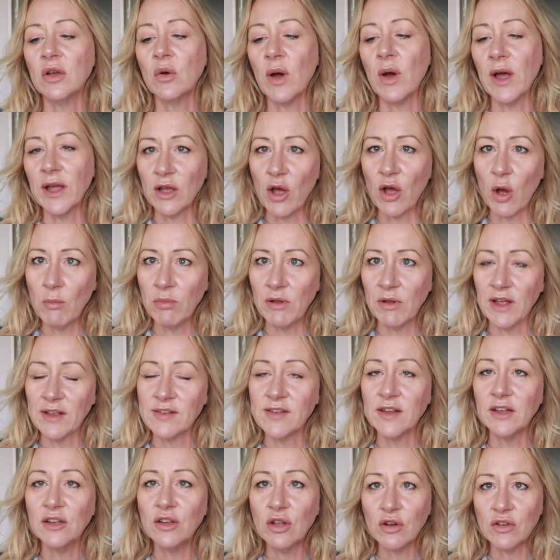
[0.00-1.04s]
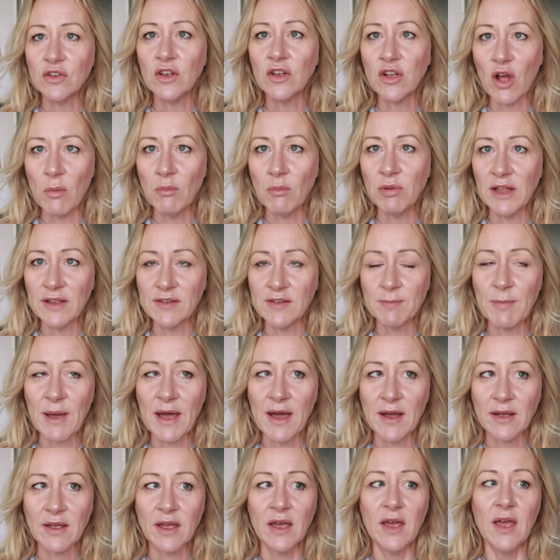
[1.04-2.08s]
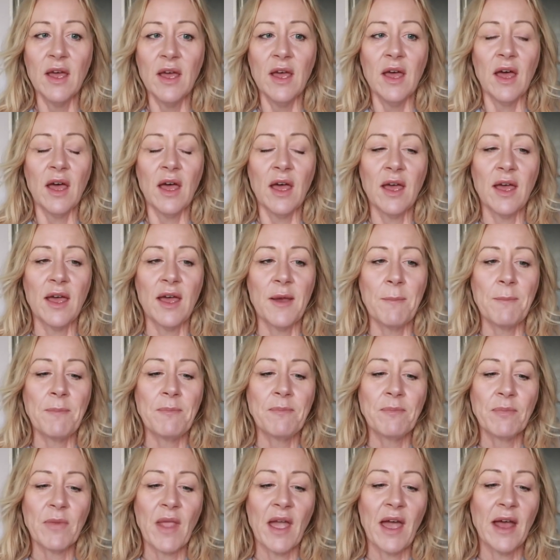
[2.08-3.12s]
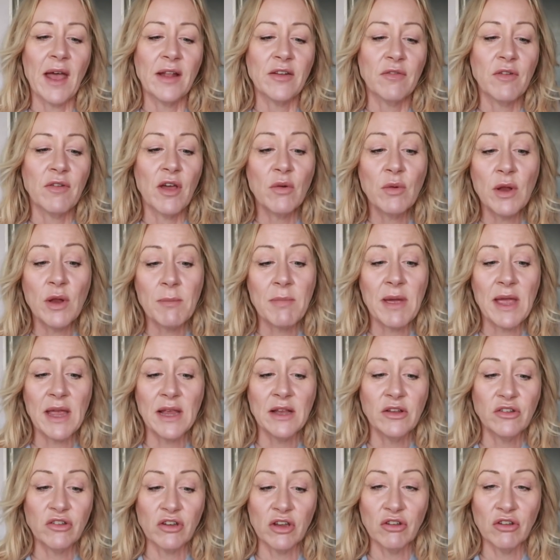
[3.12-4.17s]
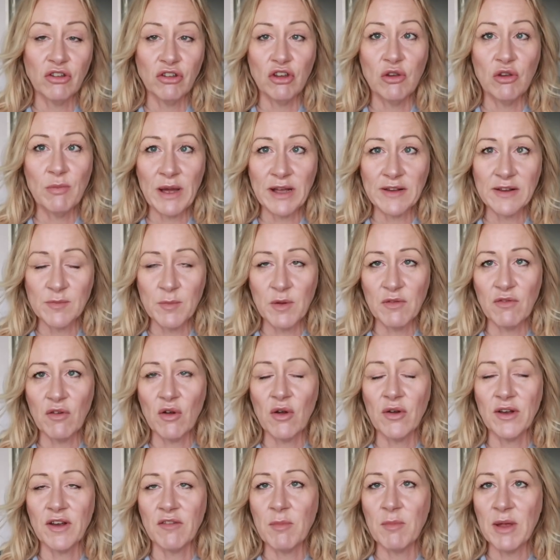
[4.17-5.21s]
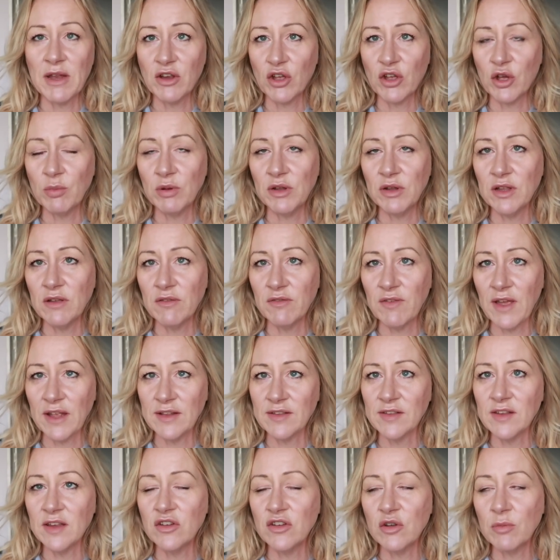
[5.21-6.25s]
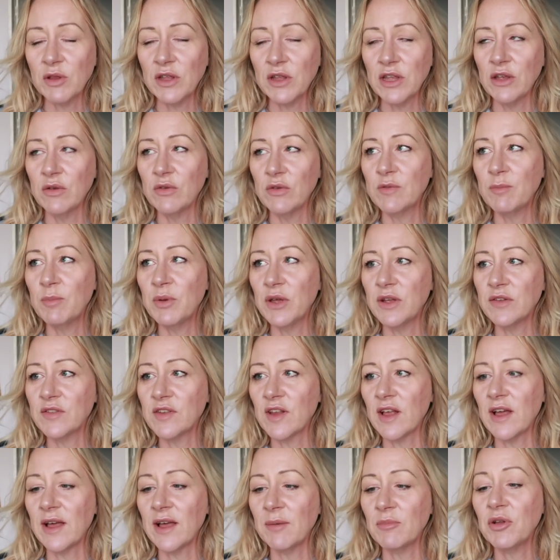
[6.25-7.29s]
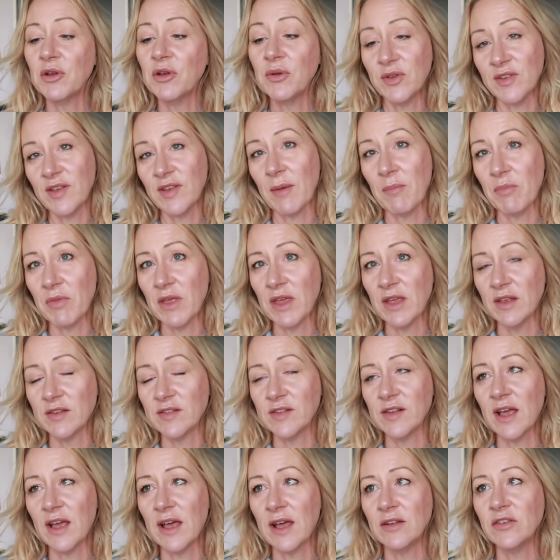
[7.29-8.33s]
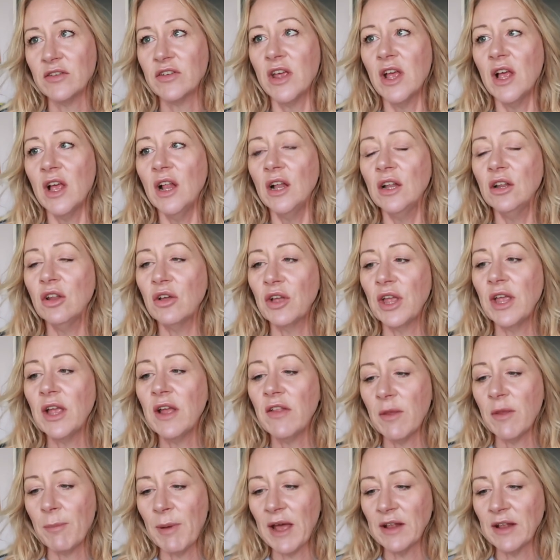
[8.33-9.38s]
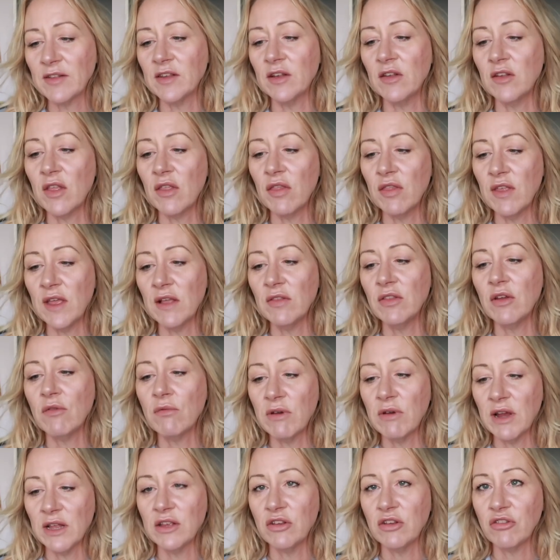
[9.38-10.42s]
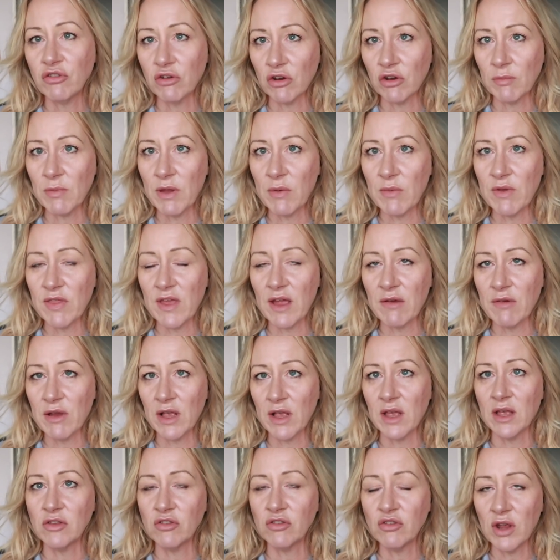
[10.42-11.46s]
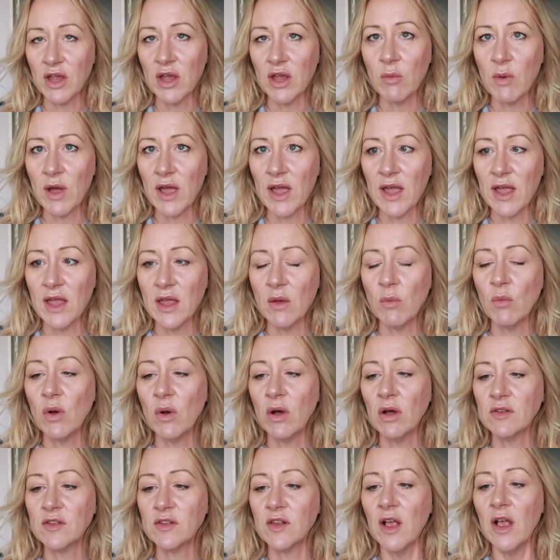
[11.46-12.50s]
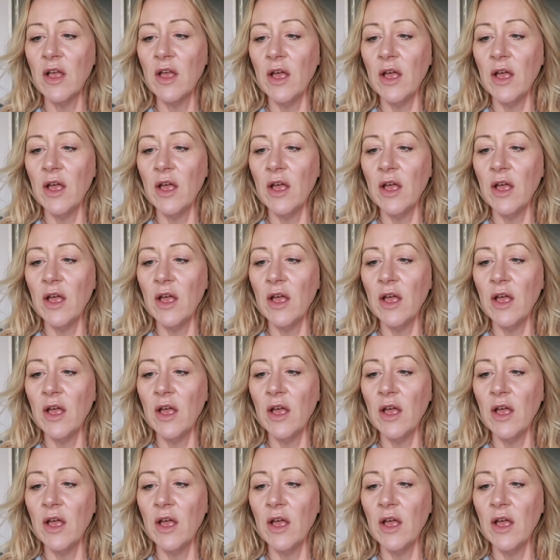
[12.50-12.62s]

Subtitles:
quite complex. It looks a complex bag. And I've only made two bags before, and I've made a couple of NCWs, but I'm going to attempt this. And looking at the pattern, the thing that really struck me with Erica straight away was